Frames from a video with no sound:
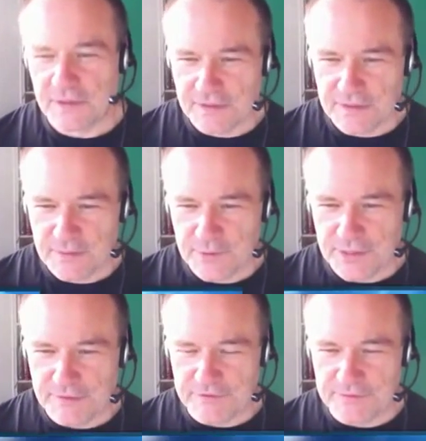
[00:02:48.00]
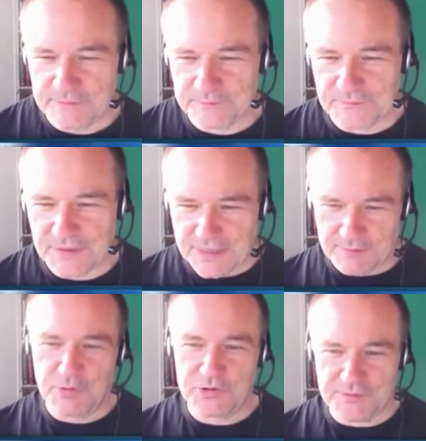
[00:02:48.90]
And there we have it.
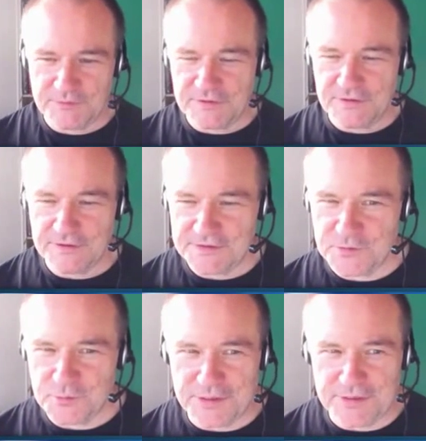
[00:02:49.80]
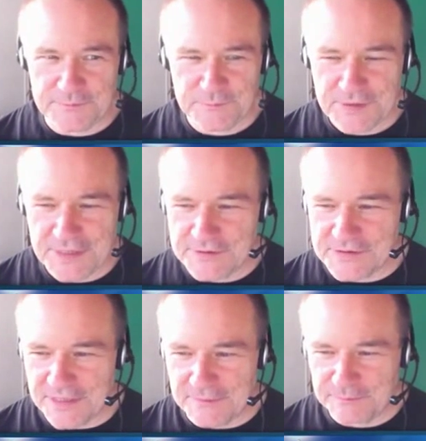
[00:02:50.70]
And bottom thirds as well. How's
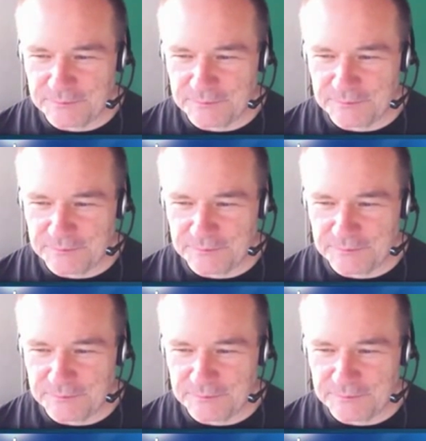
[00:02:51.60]
that?